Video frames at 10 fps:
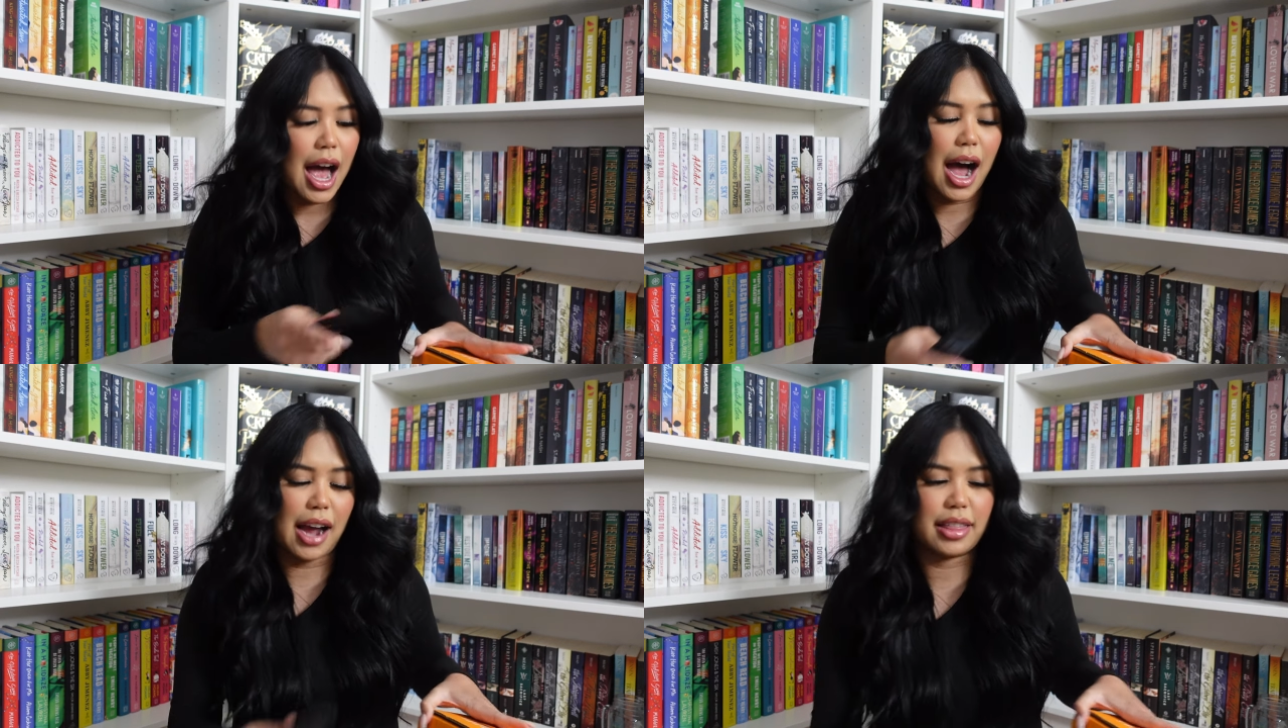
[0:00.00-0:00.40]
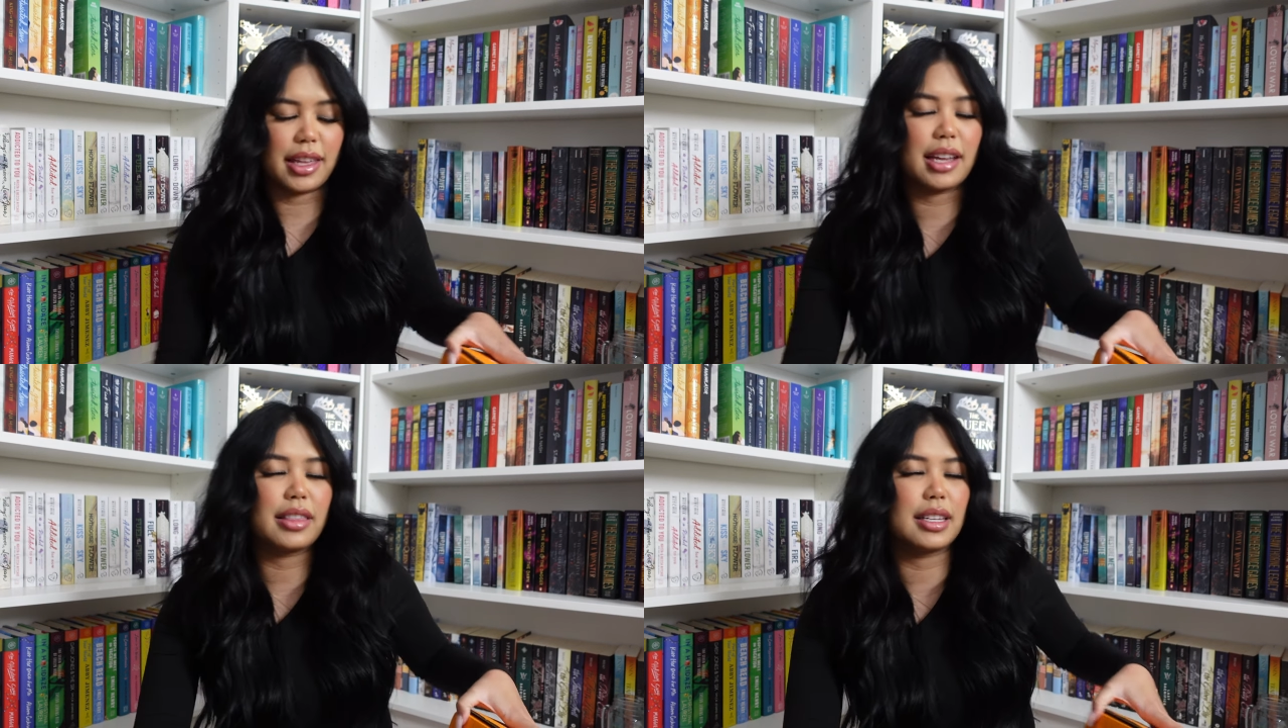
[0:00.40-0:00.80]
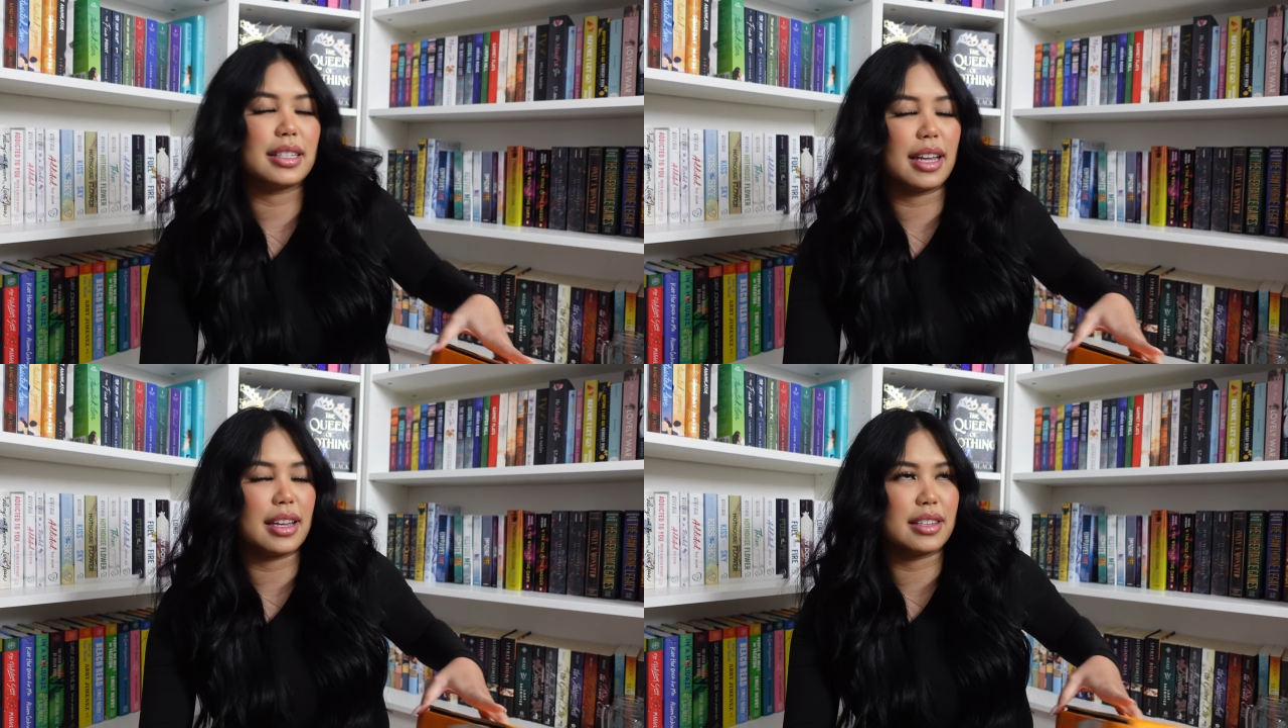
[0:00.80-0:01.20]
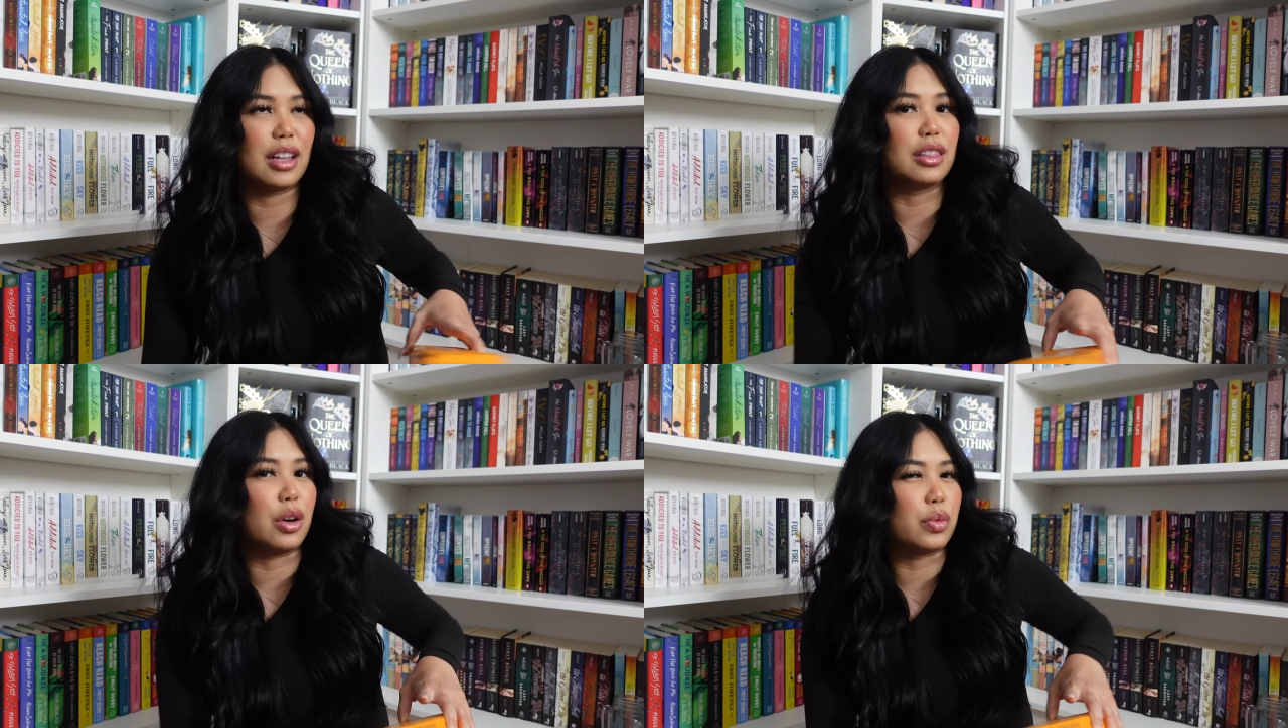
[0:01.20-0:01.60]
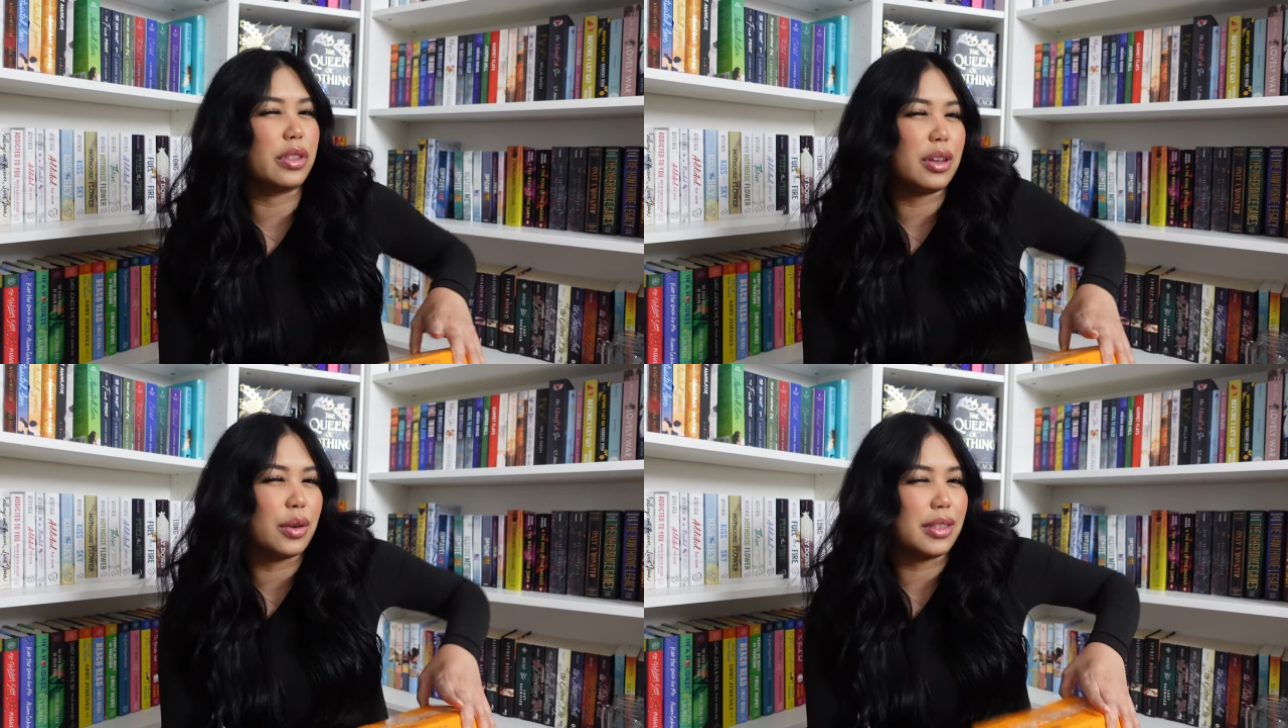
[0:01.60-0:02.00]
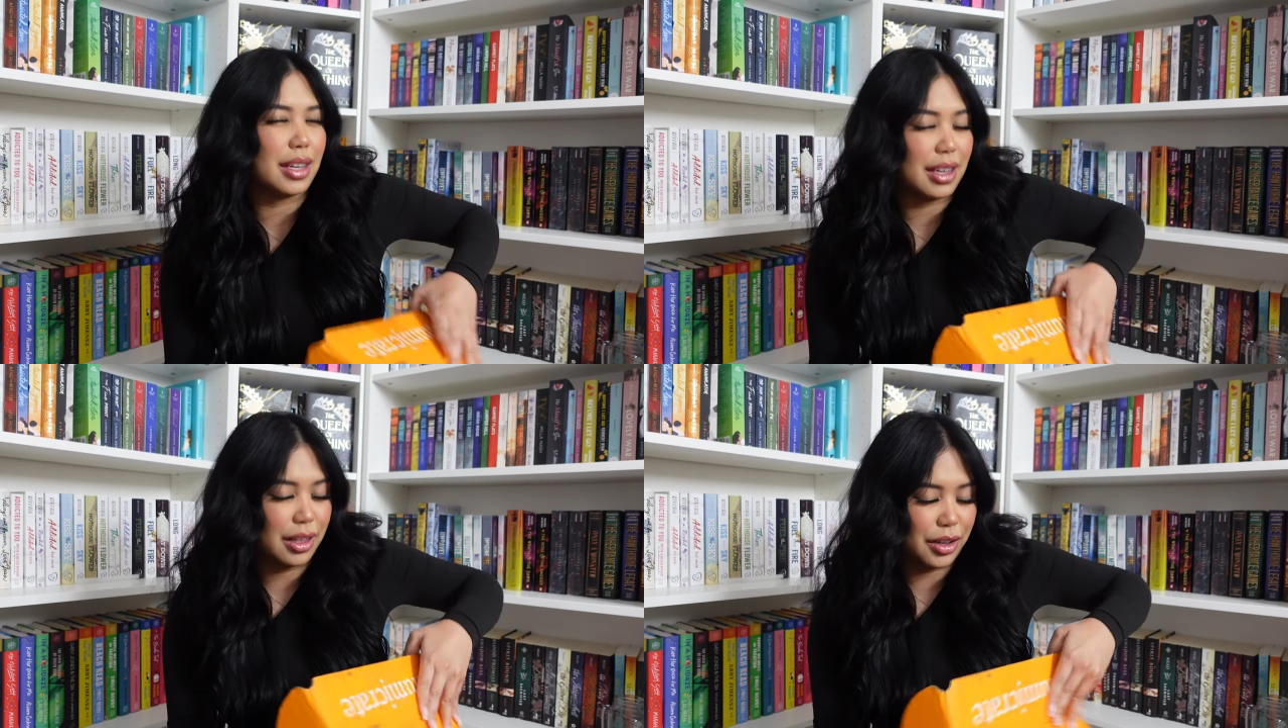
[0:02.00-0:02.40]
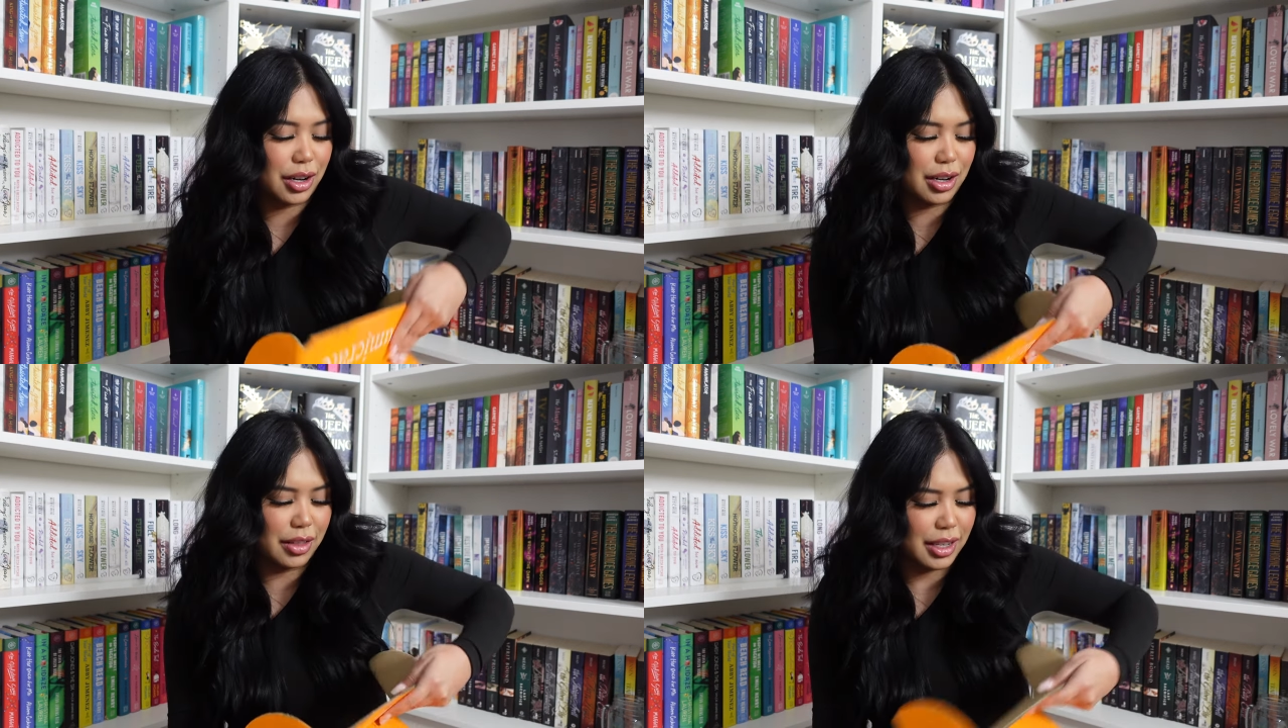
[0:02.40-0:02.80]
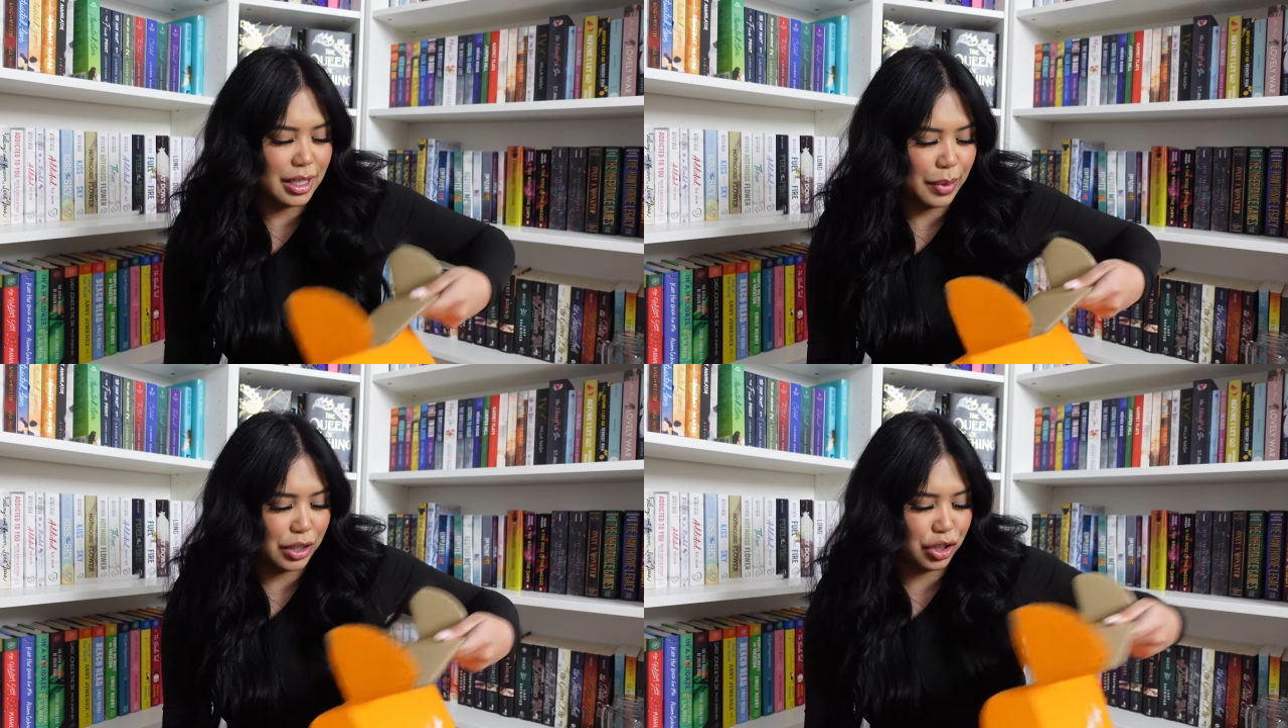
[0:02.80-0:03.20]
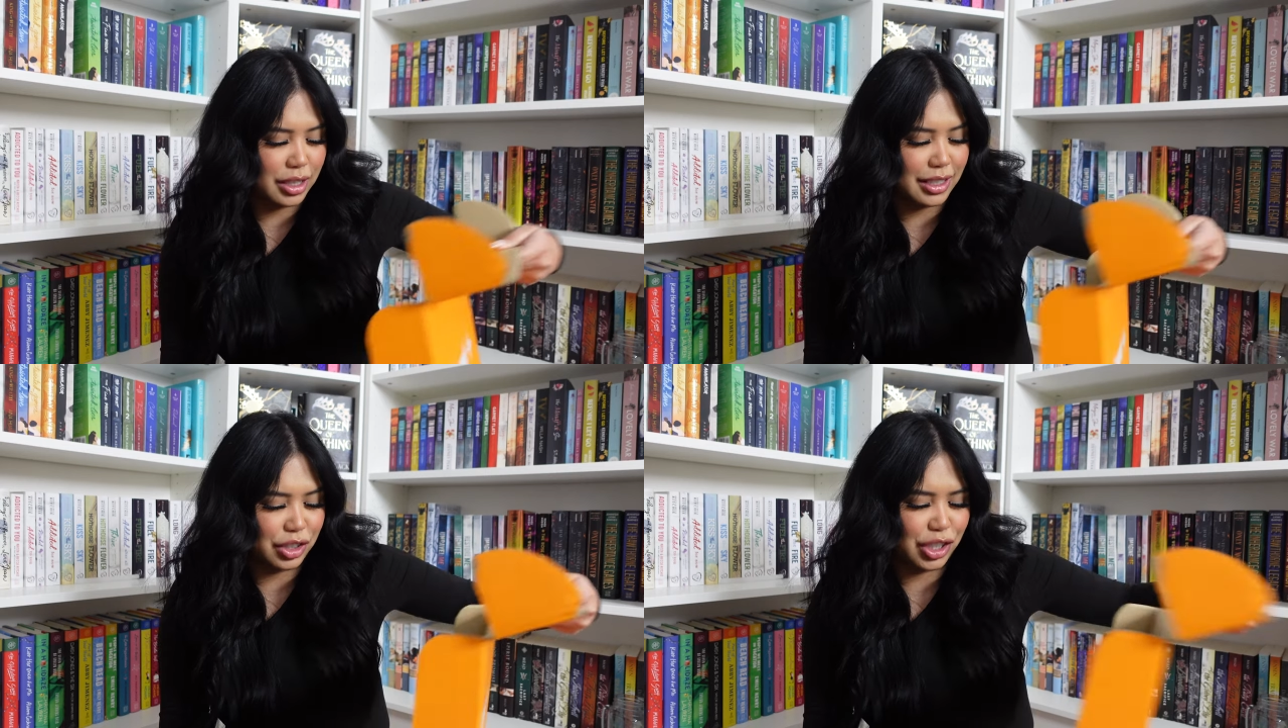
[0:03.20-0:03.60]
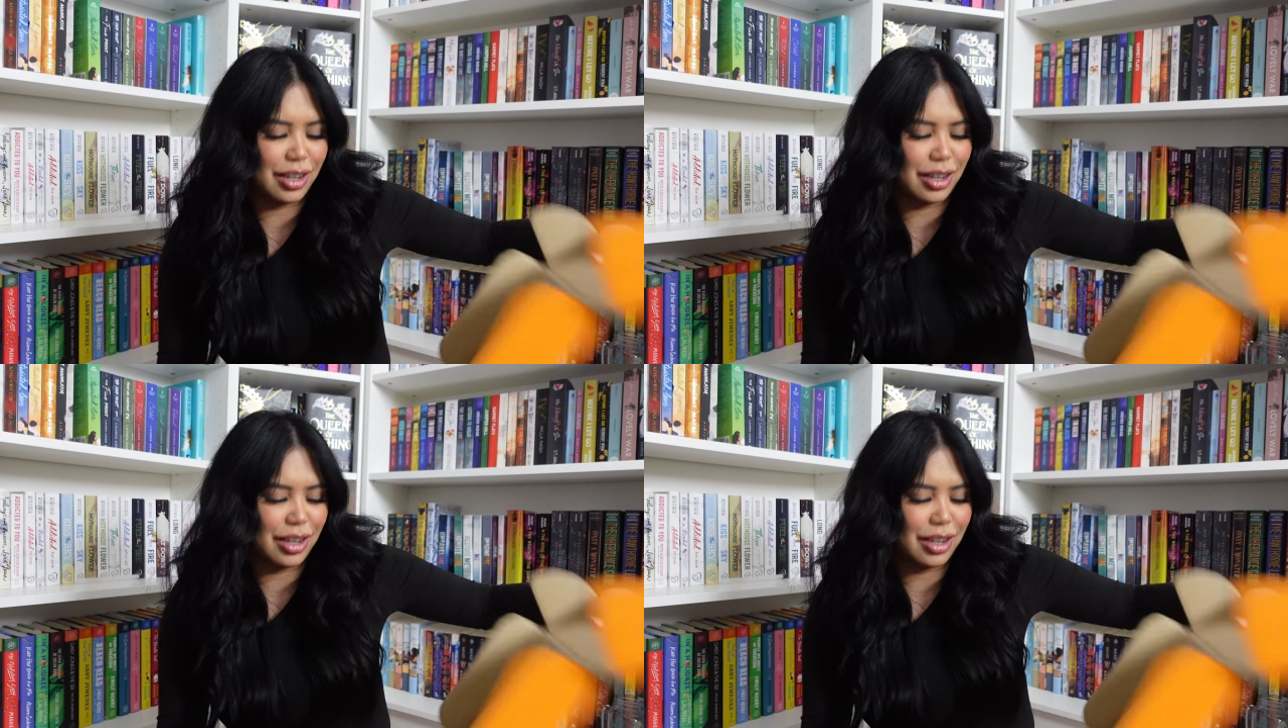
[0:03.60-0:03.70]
I think this is Alone With You in the Ether, the special edition.